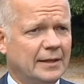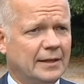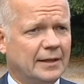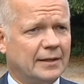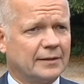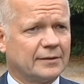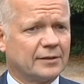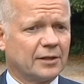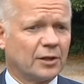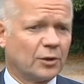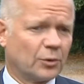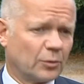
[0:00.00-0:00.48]

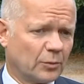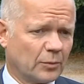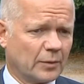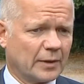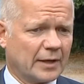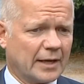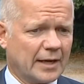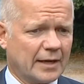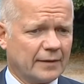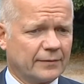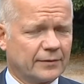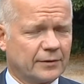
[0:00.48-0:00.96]
So we
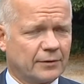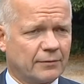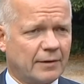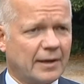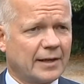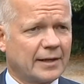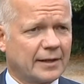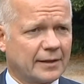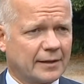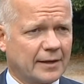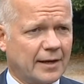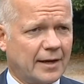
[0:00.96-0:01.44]
have to
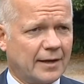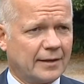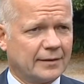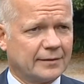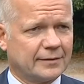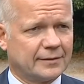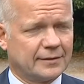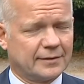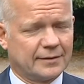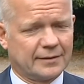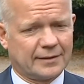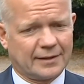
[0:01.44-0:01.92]

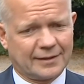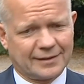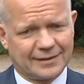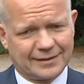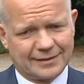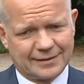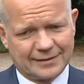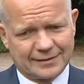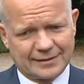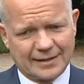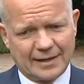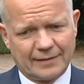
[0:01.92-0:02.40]
recognize that it
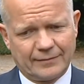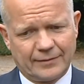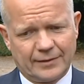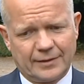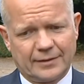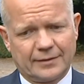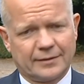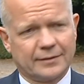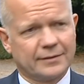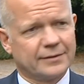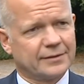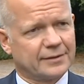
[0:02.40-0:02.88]
is
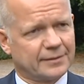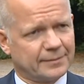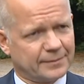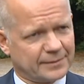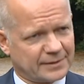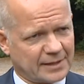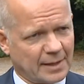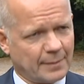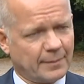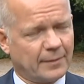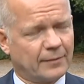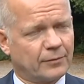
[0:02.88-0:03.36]
evidence,
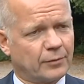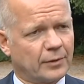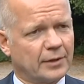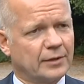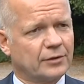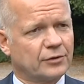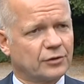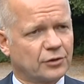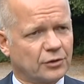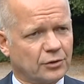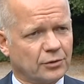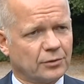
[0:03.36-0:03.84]
some of
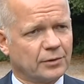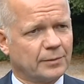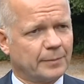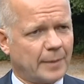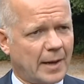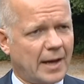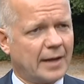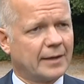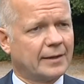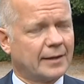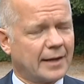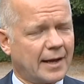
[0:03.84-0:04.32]
which could
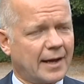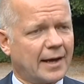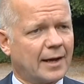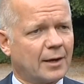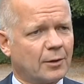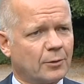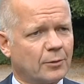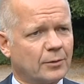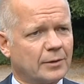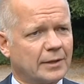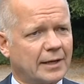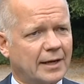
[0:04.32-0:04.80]
by
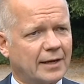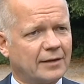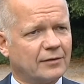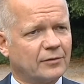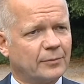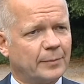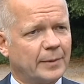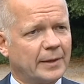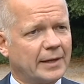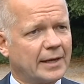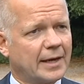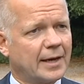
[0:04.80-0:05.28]
now have
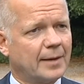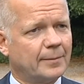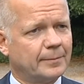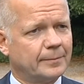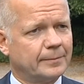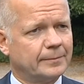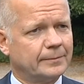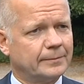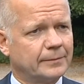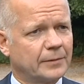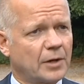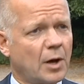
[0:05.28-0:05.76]

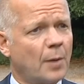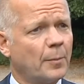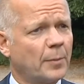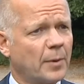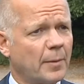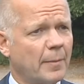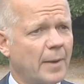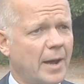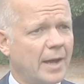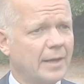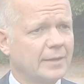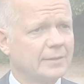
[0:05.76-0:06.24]
become
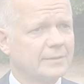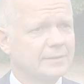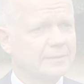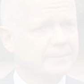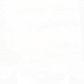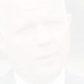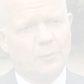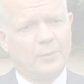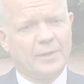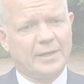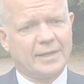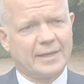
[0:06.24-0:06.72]
compromised.
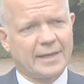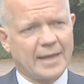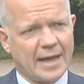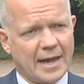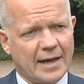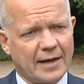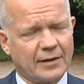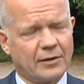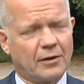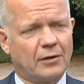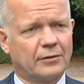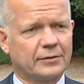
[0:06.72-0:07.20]
We
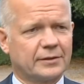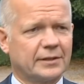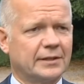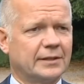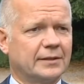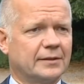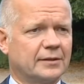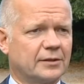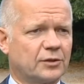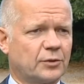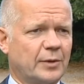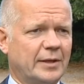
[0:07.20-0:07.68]
cannot
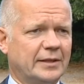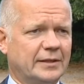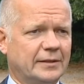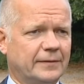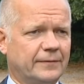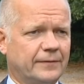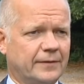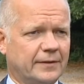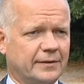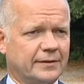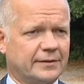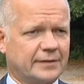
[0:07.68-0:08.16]
in the
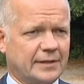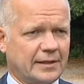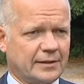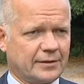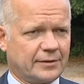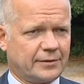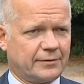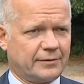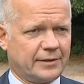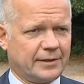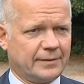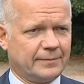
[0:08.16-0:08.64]
21st
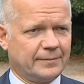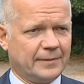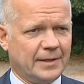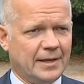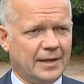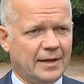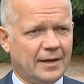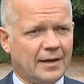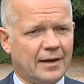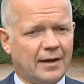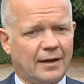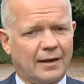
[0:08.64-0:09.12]
century
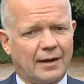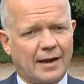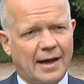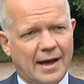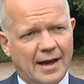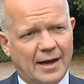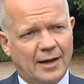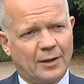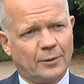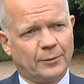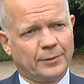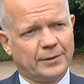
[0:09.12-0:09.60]

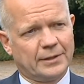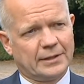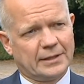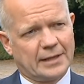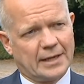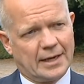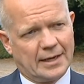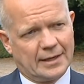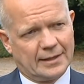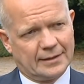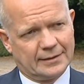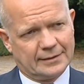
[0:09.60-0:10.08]
allow the
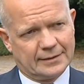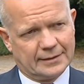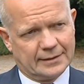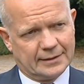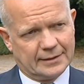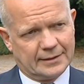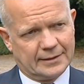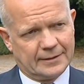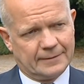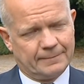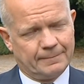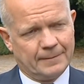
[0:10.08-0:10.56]

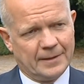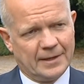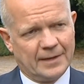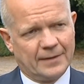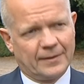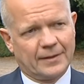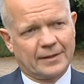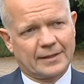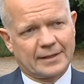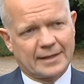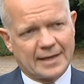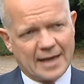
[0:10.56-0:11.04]
idea
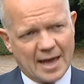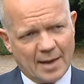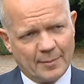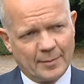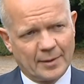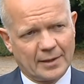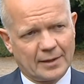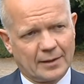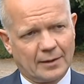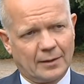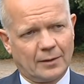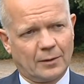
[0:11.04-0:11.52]
that
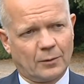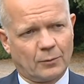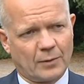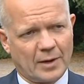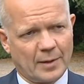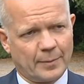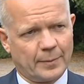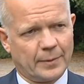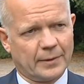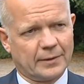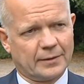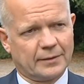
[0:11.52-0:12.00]
chemical
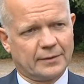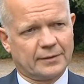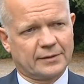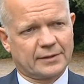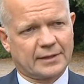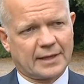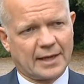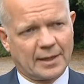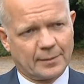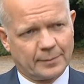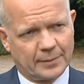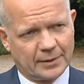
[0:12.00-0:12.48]
weapons
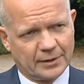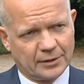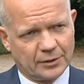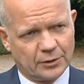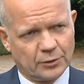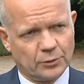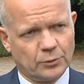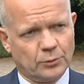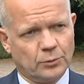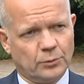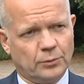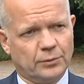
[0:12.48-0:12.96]
can be
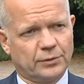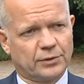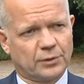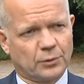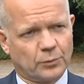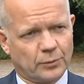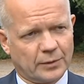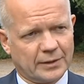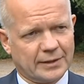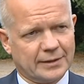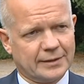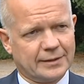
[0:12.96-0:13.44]
used
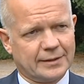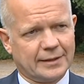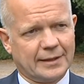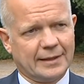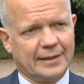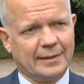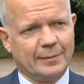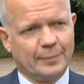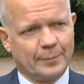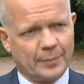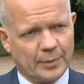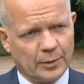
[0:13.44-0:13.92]
with
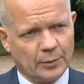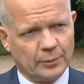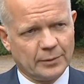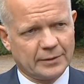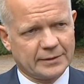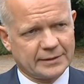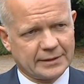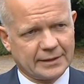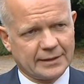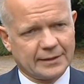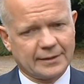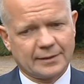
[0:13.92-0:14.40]

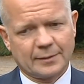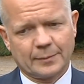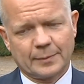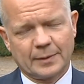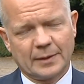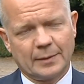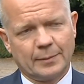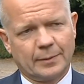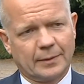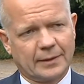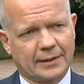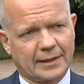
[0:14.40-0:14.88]
impunity, that
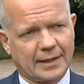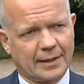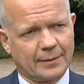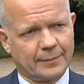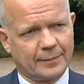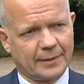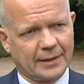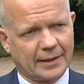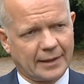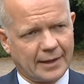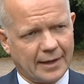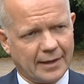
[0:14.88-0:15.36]
people can
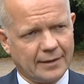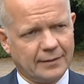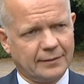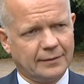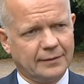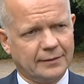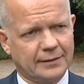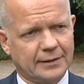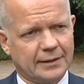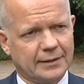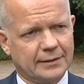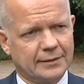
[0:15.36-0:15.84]
be
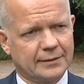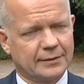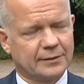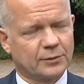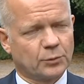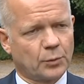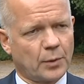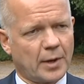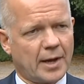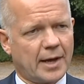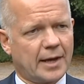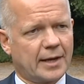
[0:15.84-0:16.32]
killed in this
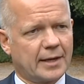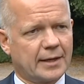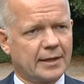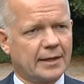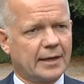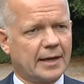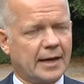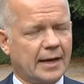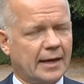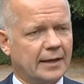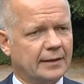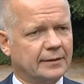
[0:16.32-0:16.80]
way
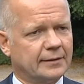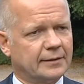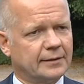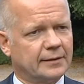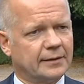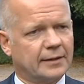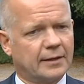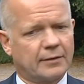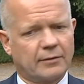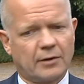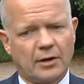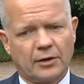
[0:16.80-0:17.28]
and that
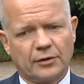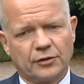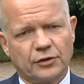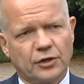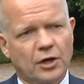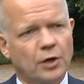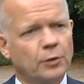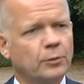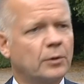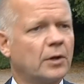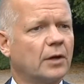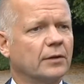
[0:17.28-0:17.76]
there are
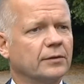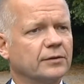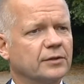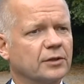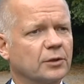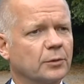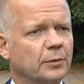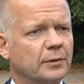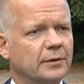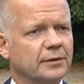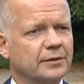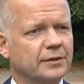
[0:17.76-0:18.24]
no
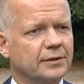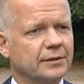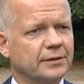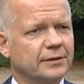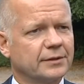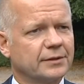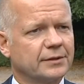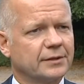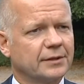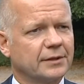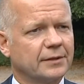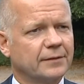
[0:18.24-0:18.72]

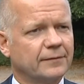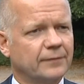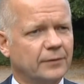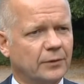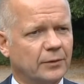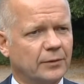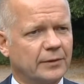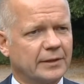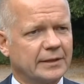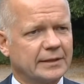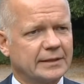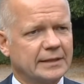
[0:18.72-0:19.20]
consequences
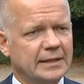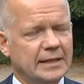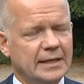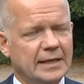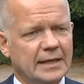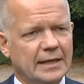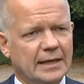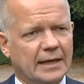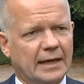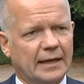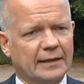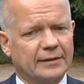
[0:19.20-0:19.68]
for it.
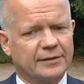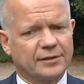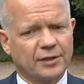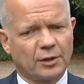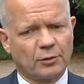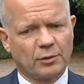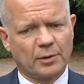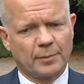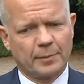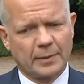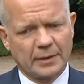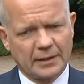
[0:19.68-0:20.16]
And so
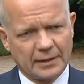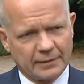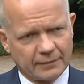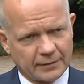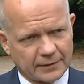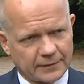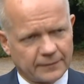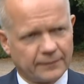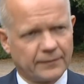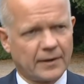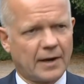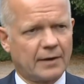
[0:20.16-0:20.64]
we believe
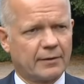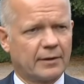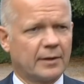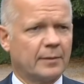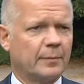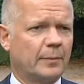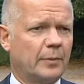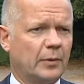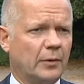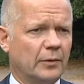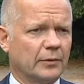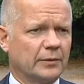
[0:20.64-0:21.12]
it's very
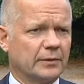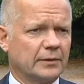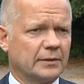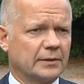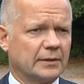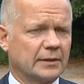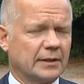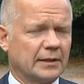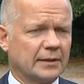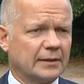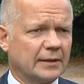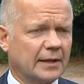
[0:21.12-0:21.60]
important
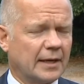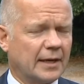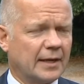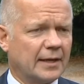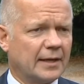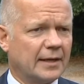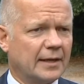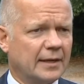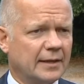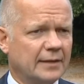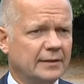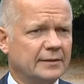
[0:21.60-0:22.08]
that there
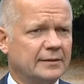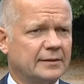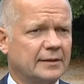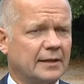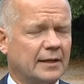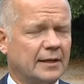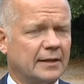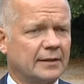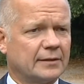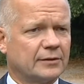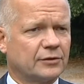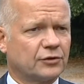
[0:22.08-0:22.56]
is
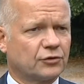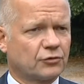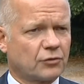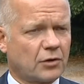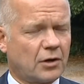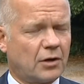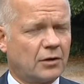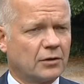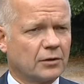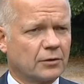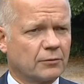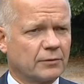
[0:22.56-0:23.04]
a
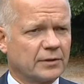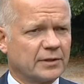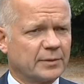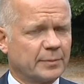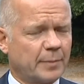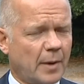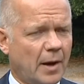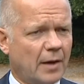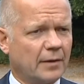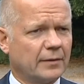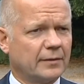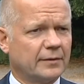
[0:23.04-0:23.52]
strong
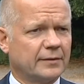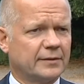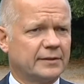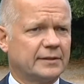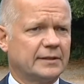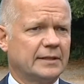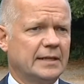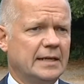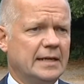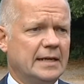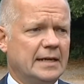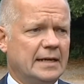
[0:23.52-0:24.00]
response,
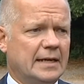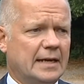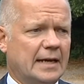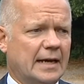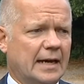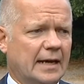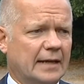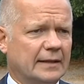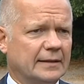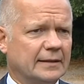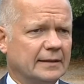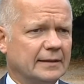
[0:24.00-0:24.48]

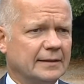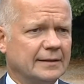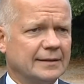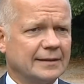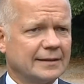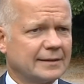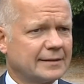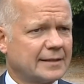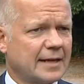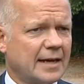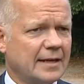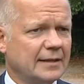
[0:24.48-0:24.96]
and that
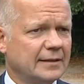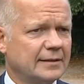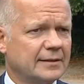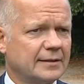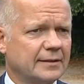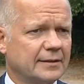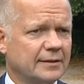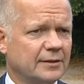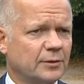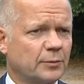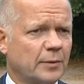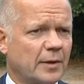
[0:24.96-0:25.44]

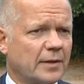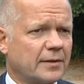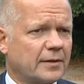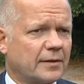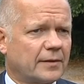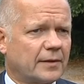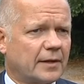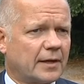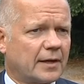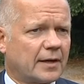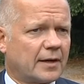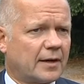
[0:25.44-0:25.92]
dictators, whether
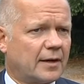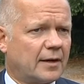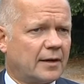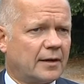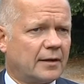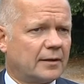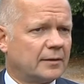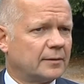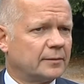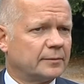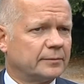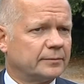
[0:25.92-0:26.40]
they
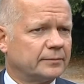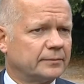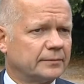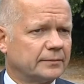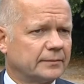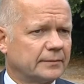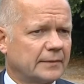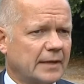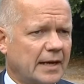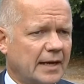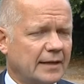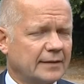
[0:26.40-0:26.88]
are
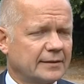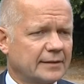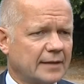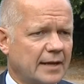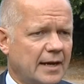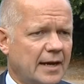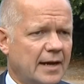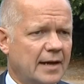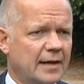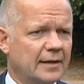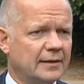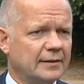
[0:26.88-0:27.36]

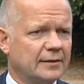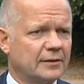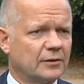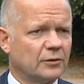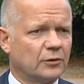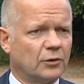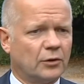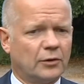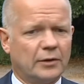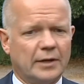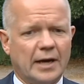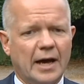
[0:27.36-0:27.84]
Assad
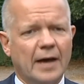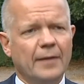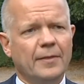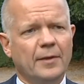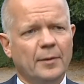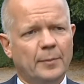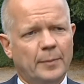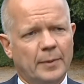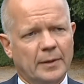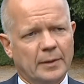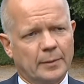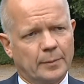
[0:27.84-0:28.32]
or other
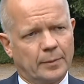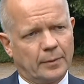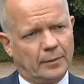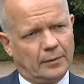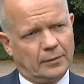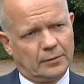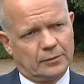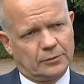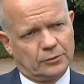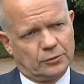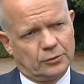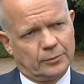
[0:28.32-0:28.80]

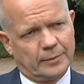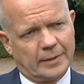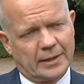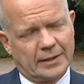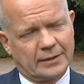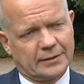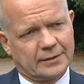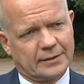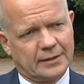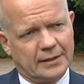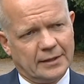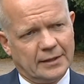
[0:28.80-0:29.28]
people who
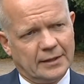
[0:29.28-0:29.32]
might